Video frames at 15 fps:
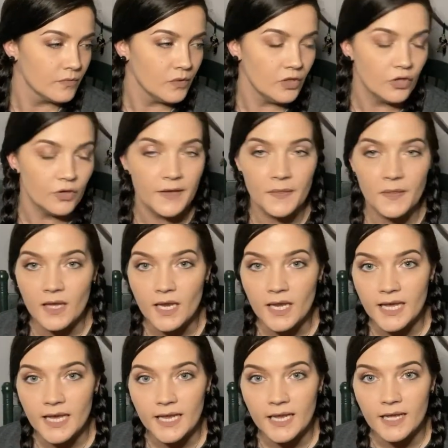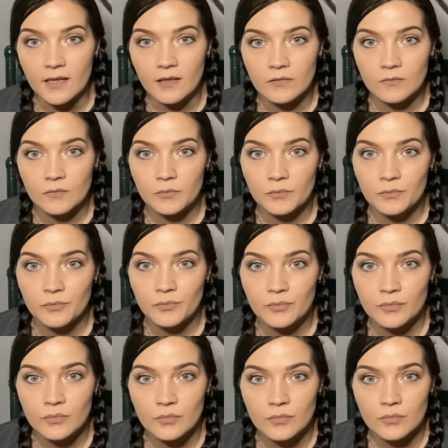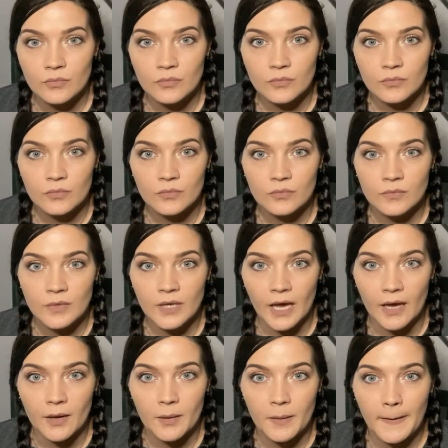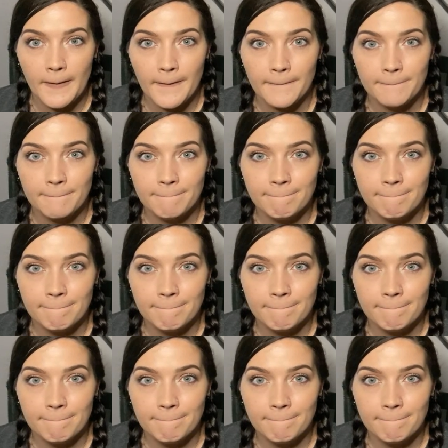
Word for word: You get the kitty kitty. So she wants it. Yep. Yeah. Yeah. Mm.